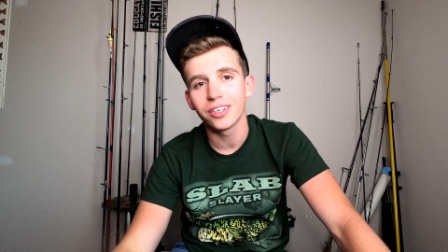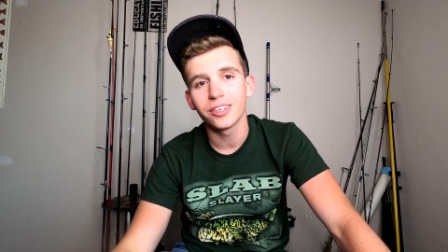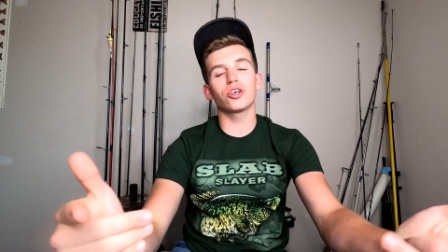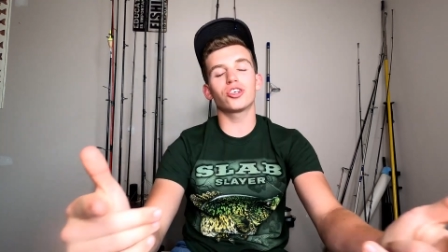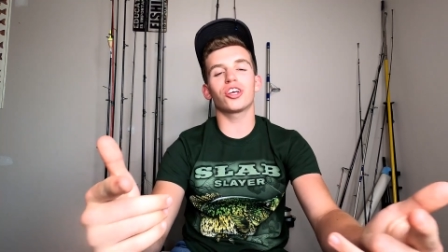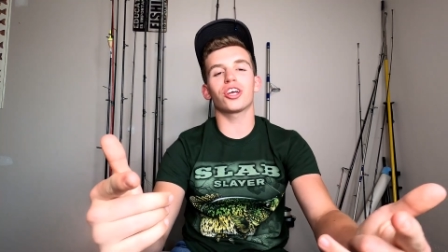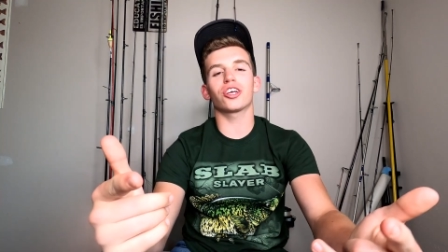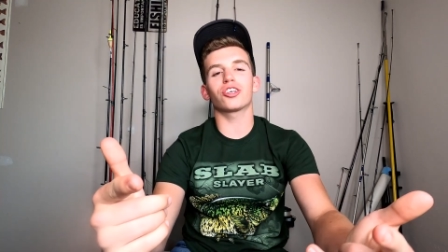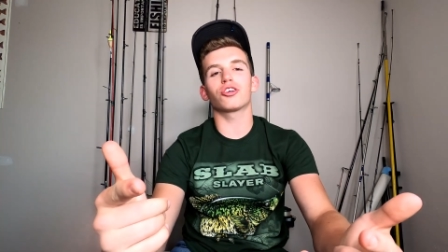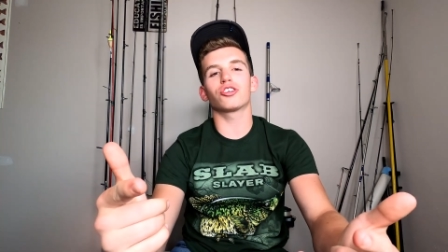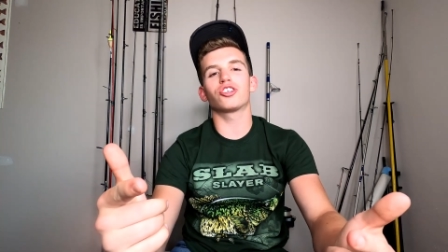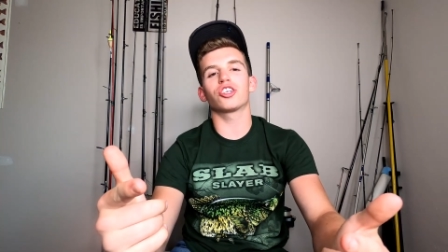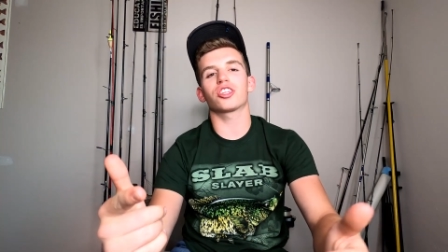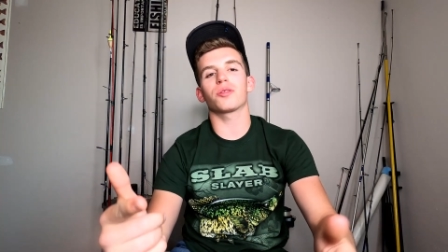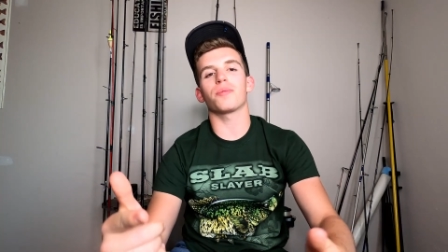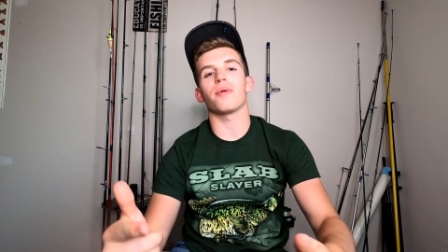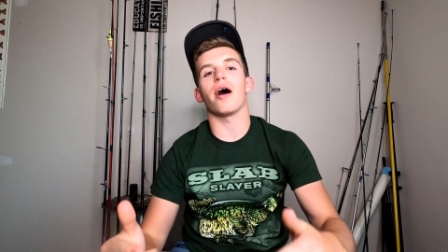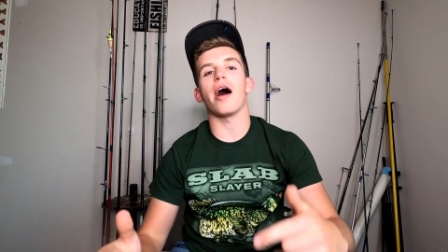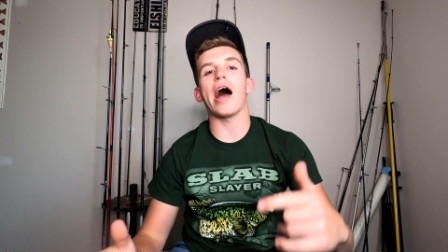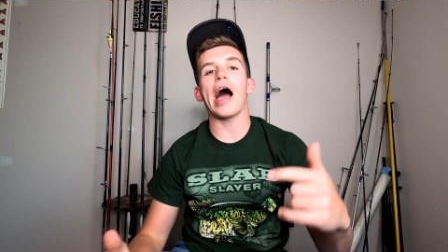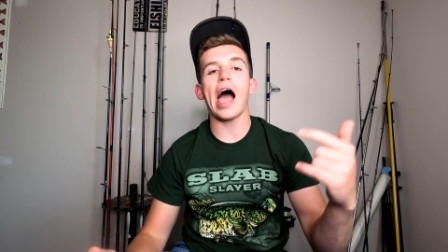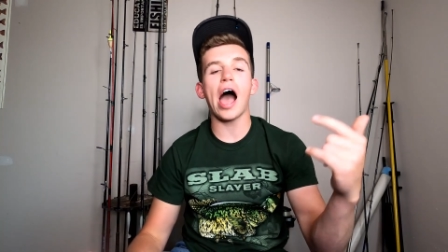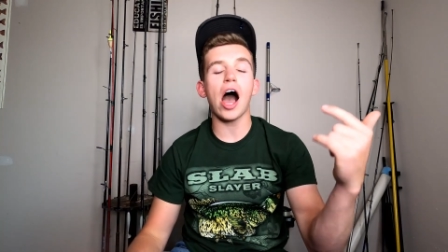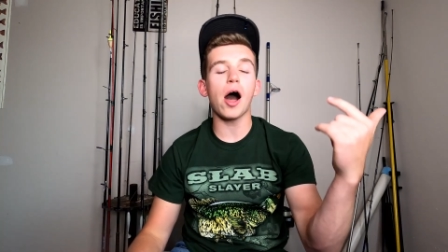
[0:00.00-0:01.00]
So make sure you guys go check
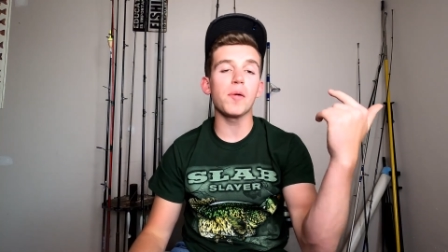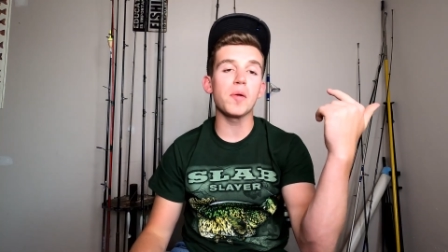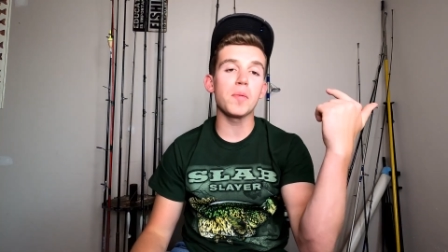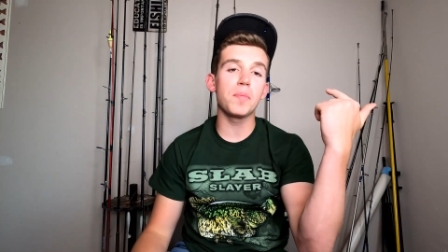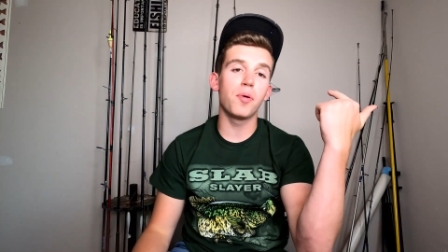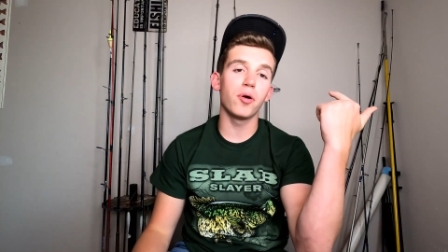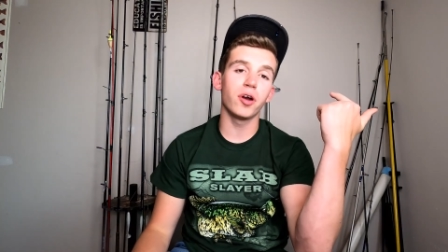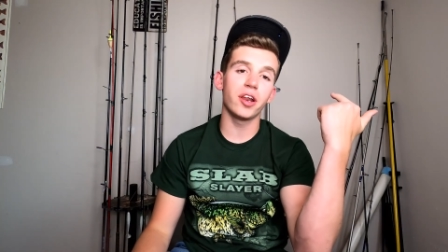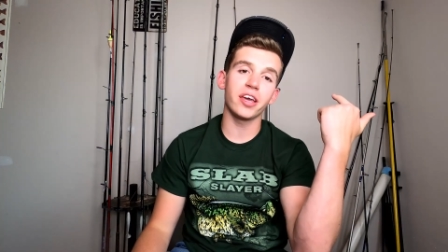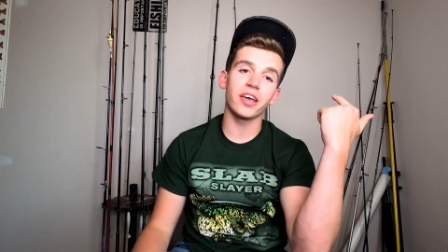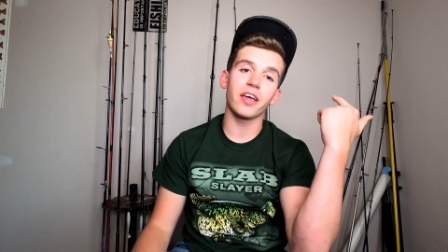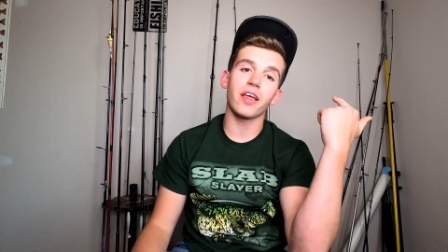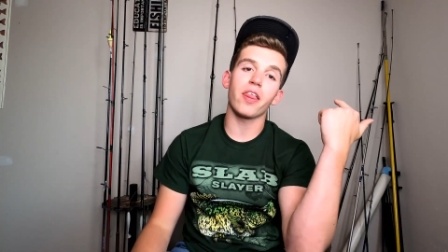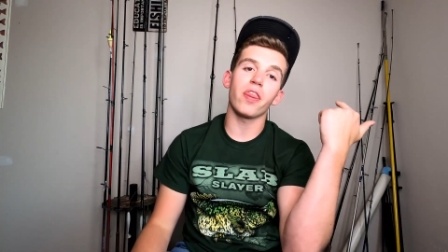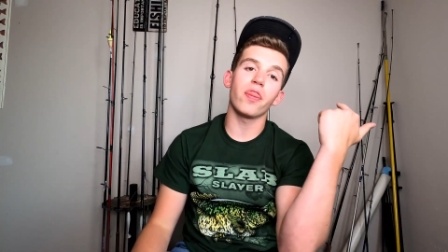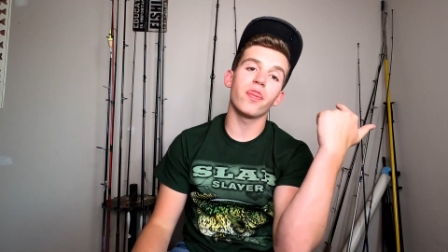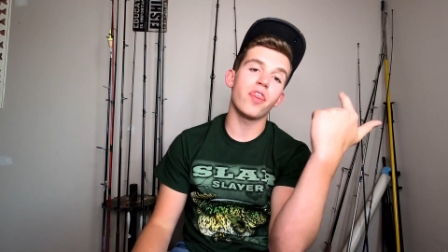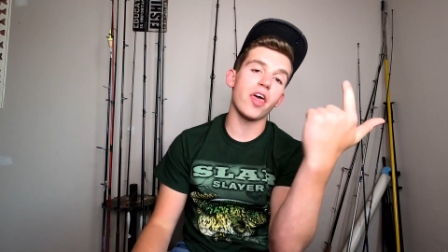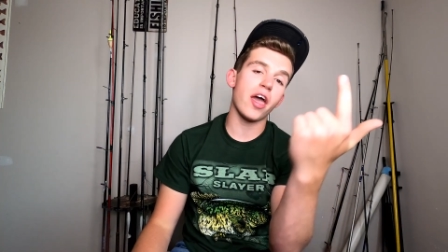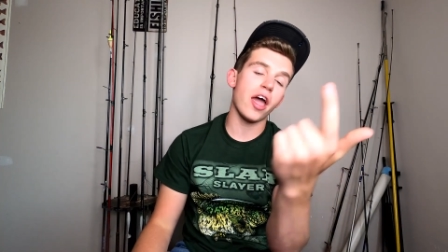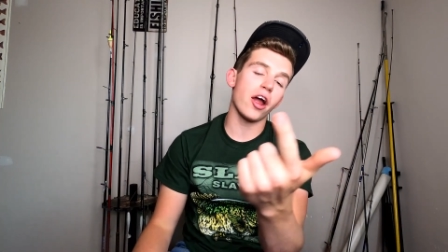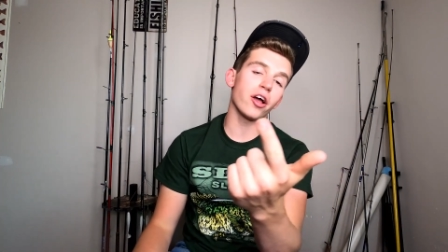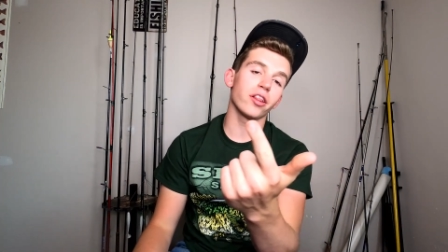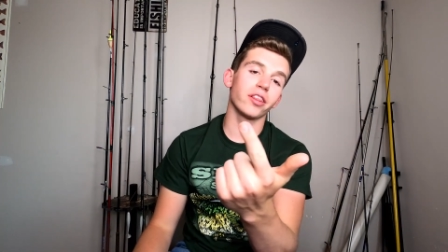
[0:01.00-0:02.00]
them out. I'll be
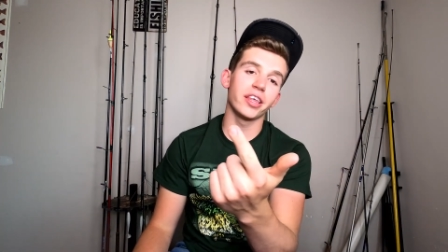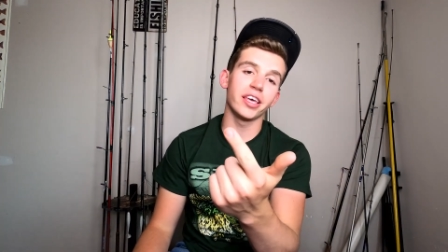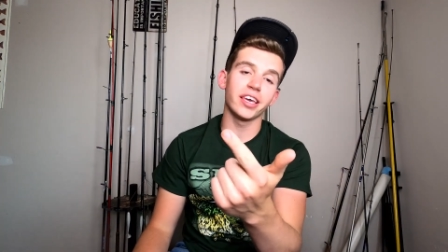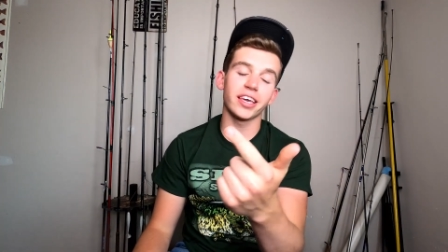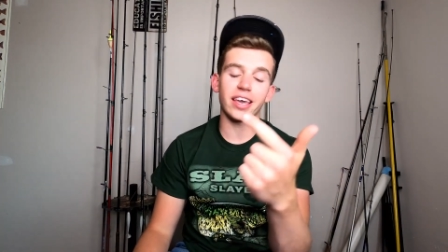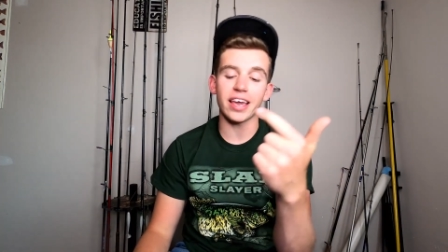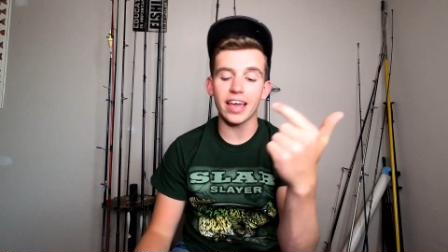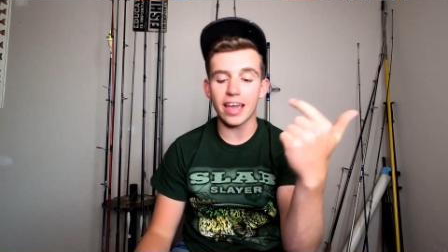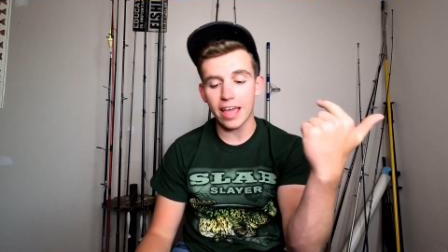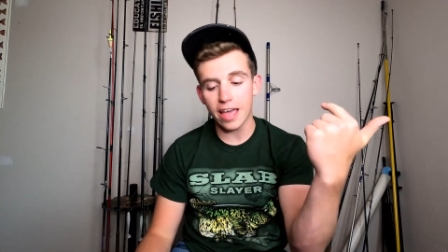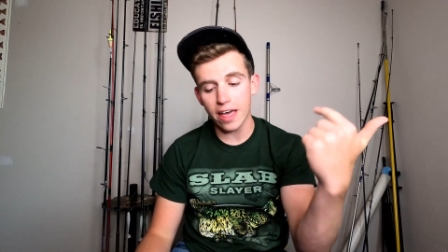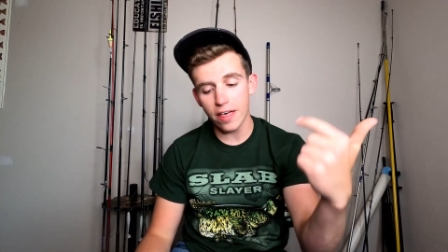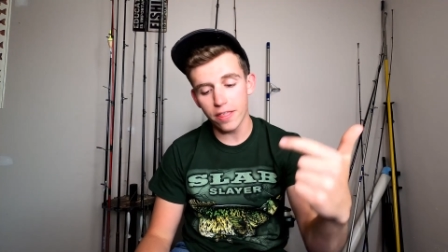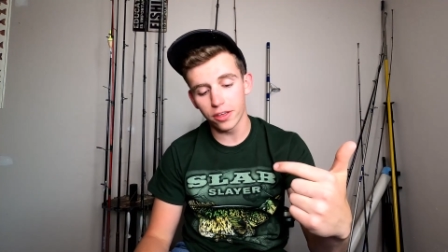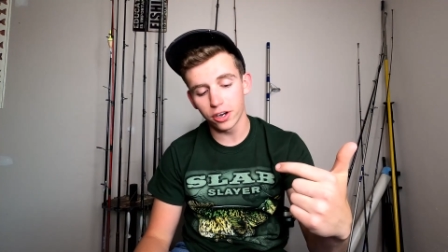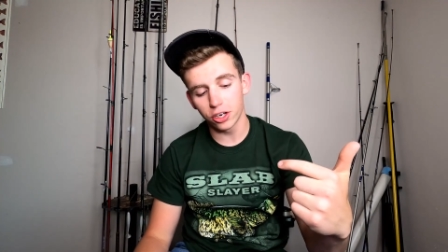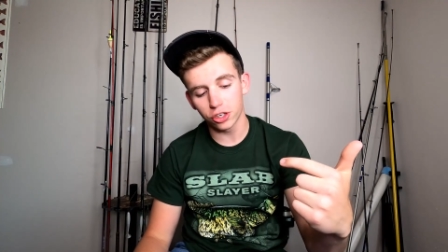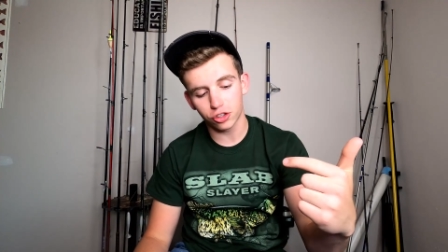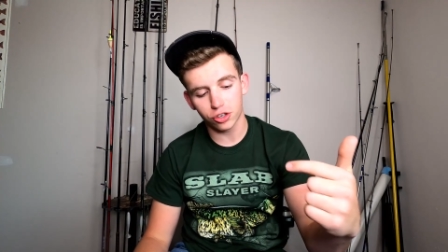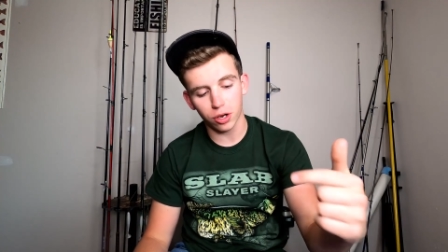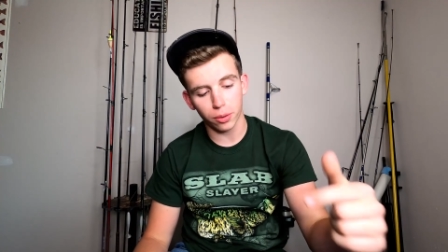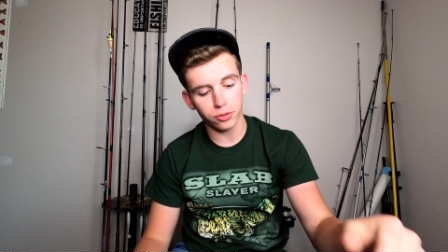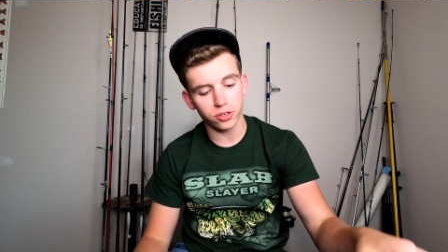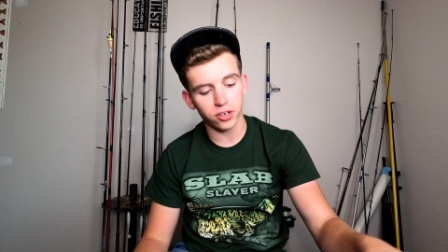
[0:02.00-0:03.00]
putting their link in
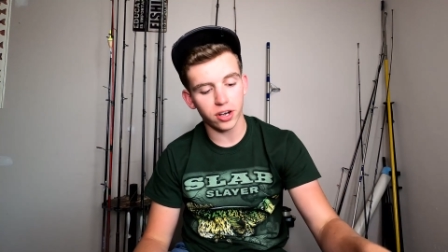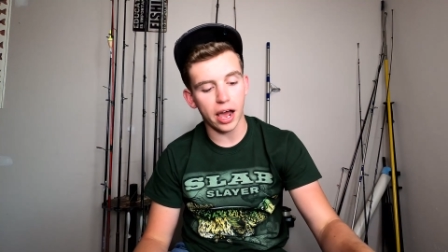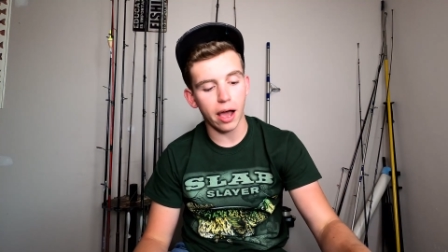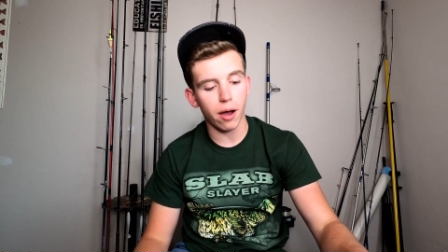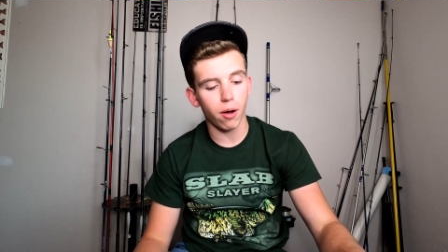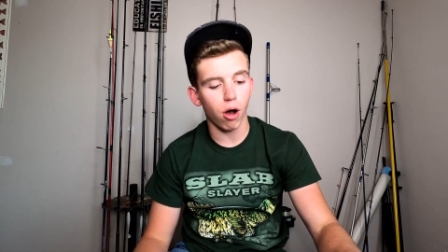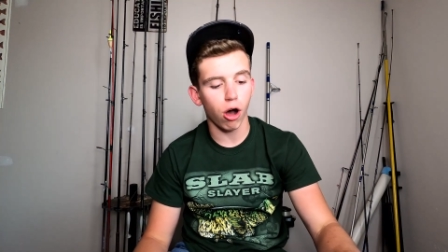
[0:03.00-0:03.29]
the description.